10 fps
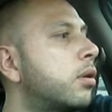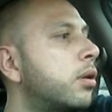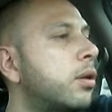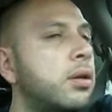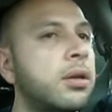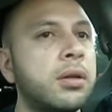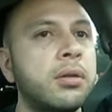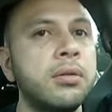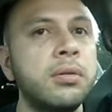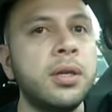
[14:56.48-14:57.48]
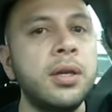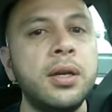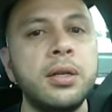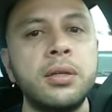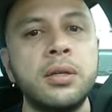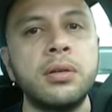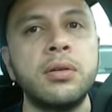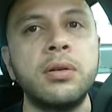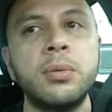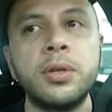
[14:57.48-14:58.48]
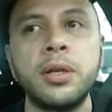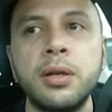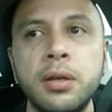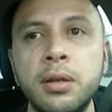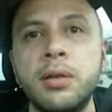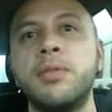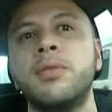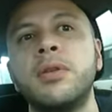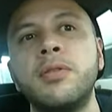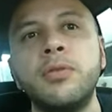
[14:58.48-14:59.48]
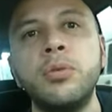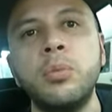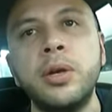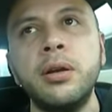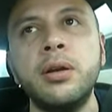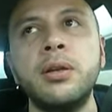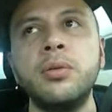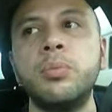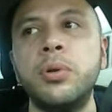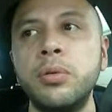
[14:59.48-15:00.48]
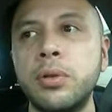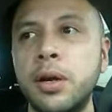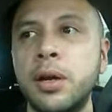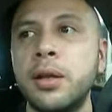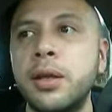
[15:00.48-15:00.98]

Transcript: and they'll say that shit, you know what I'm saying? If you married, you both gotta